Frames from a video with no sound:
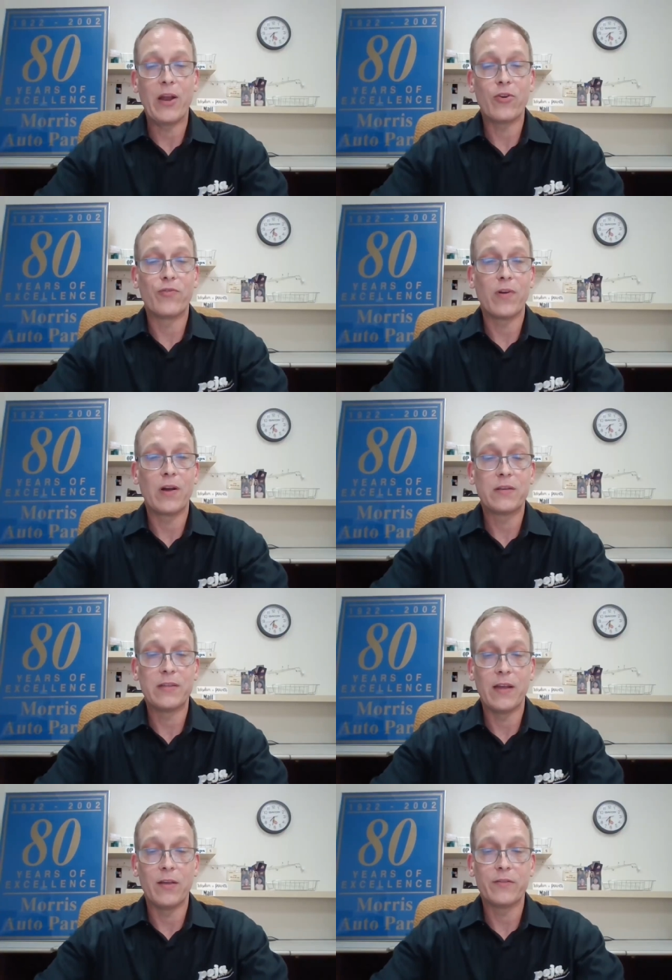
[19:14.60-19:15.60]
air drug
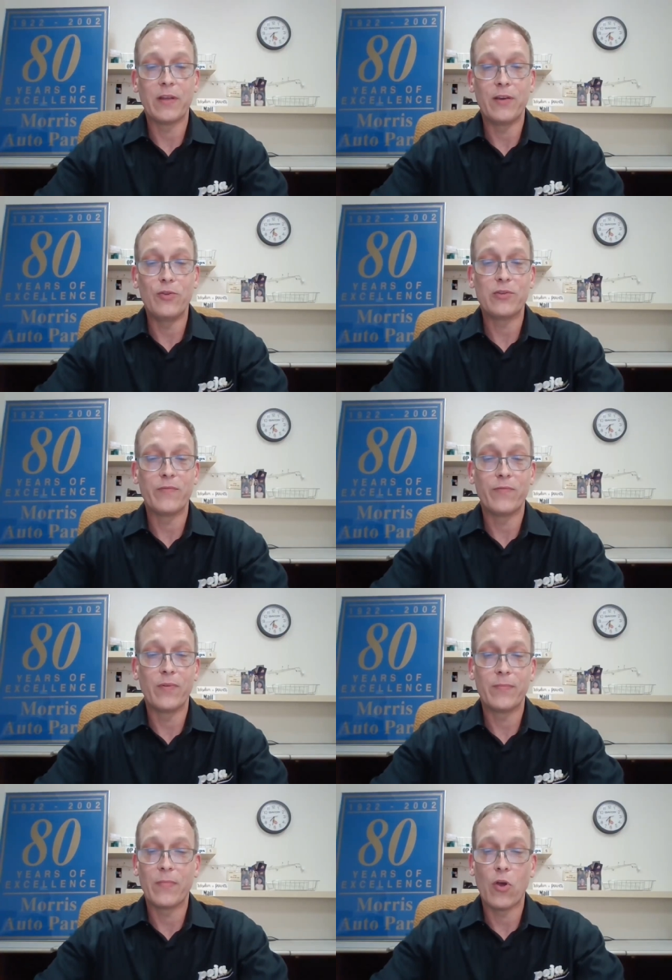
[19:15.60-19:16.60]
sales and use of
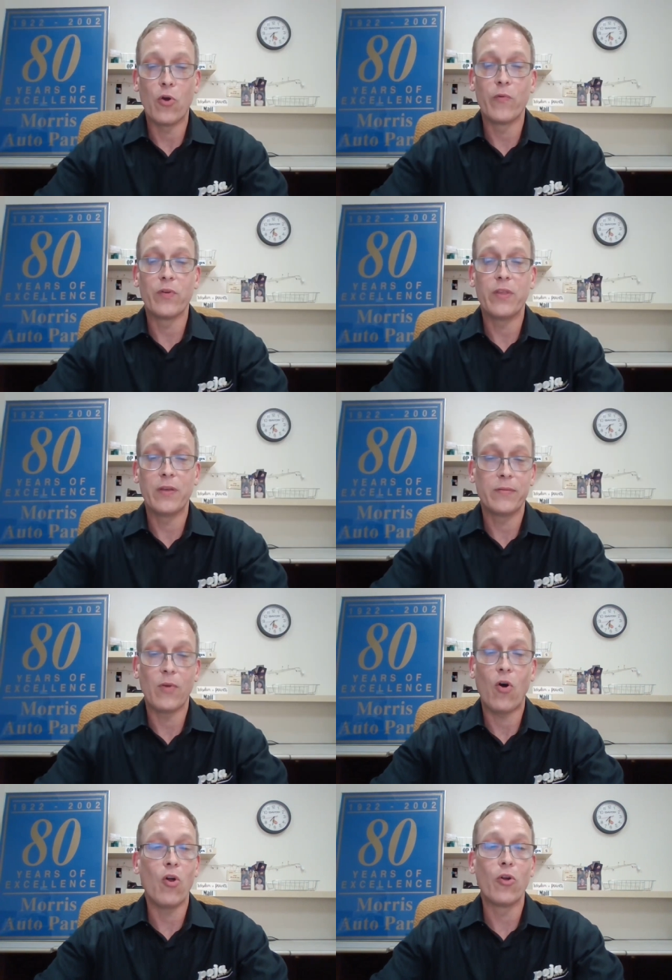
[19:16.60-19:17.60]
over the
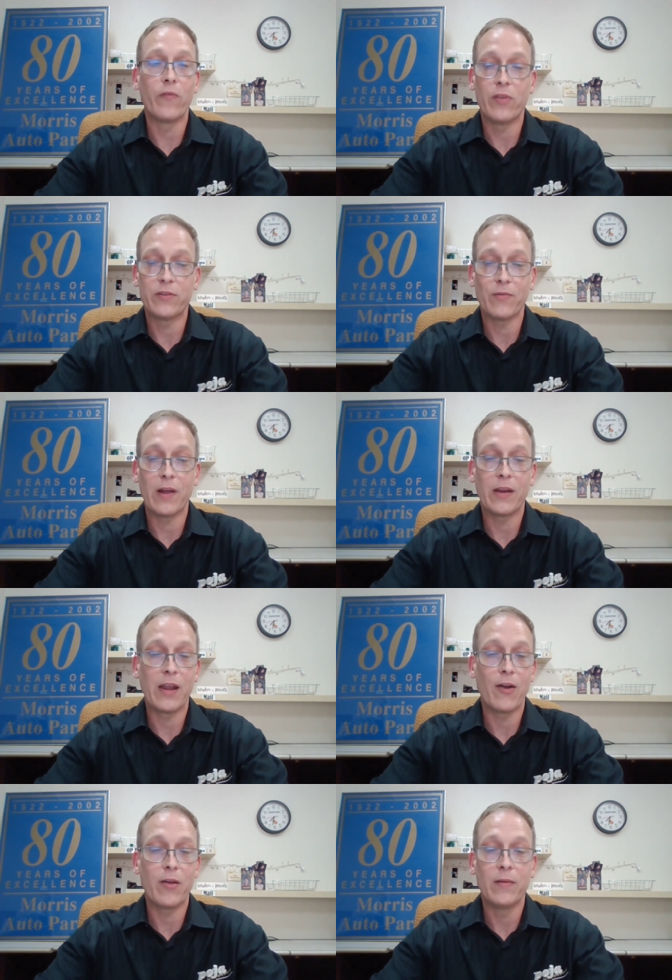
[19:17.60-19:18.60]
all over the
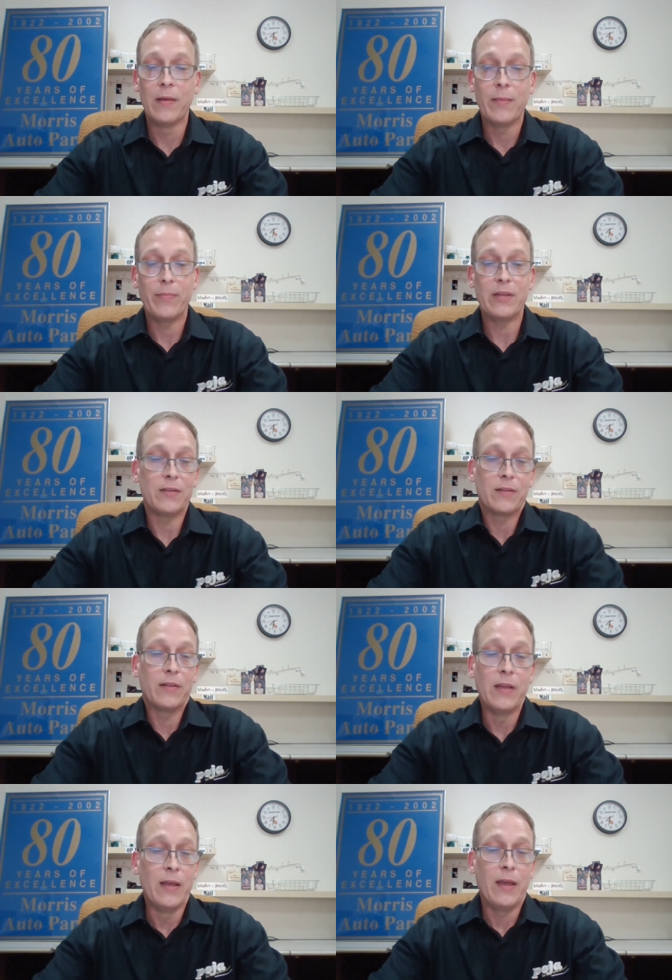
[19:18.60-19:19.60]
surrounding area.
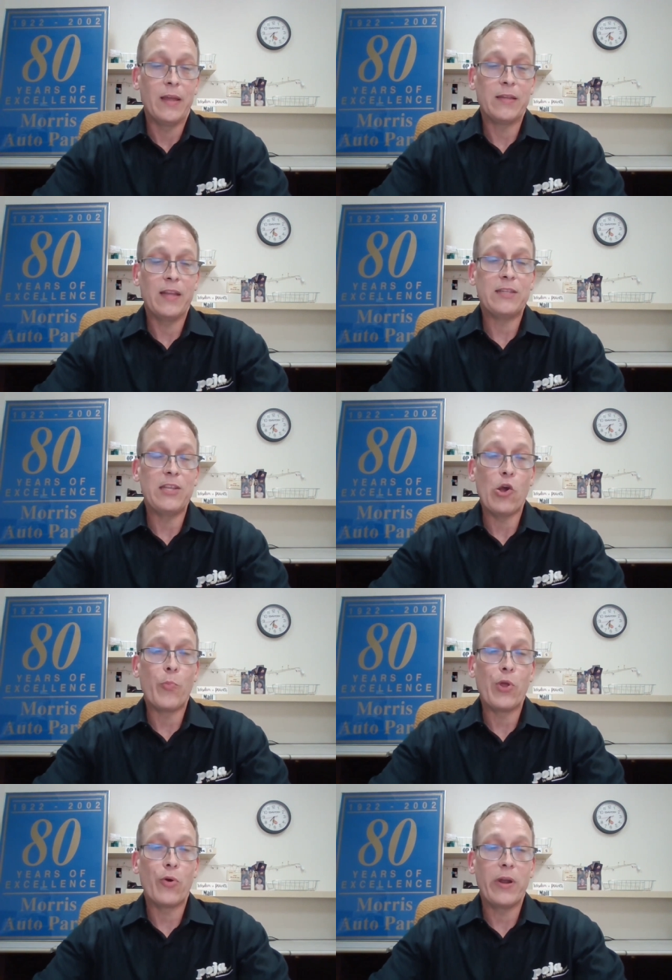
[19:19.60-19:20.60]
Basically, it's it's the
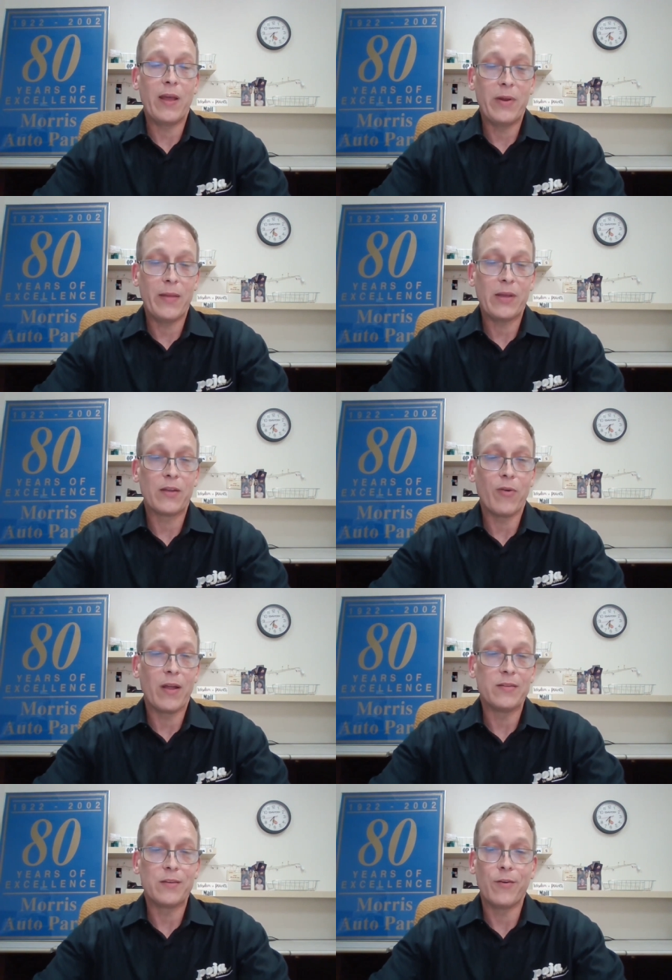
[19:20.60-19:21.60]
opioid epidemic
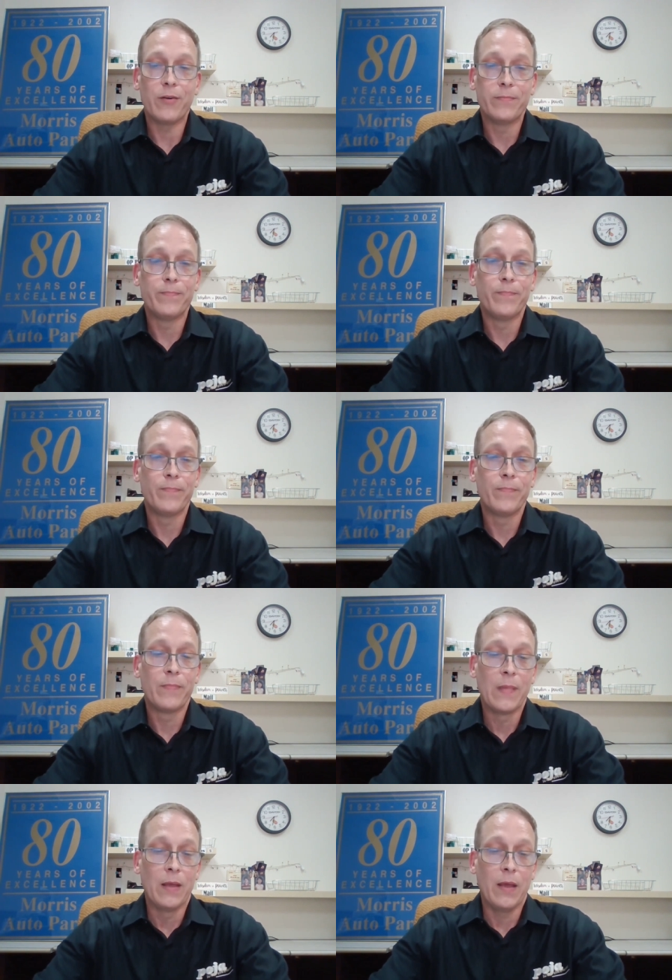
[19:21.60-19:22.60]
ground zero,
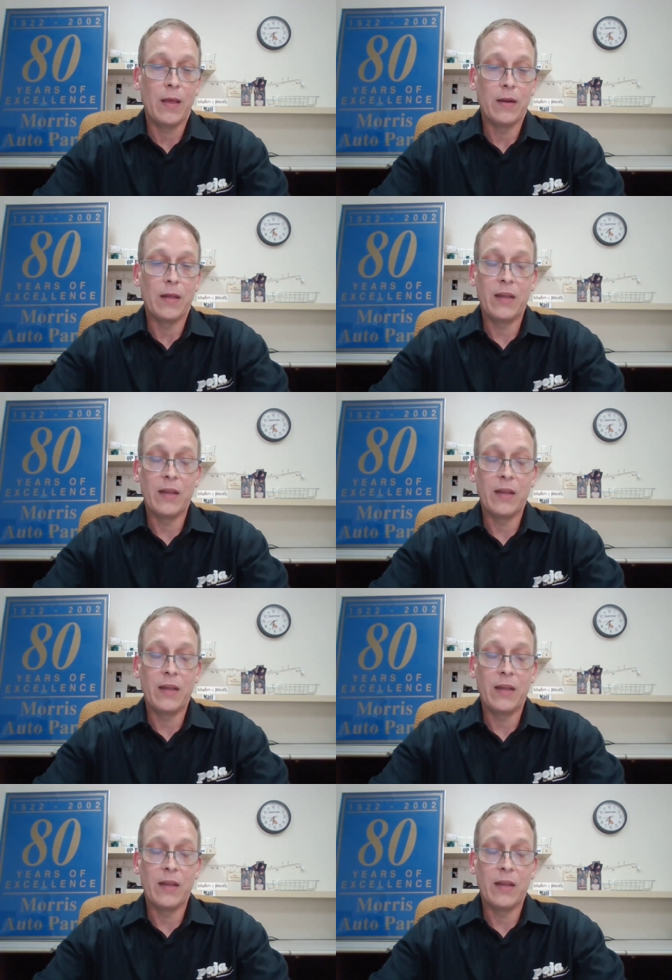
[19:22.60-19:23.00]
and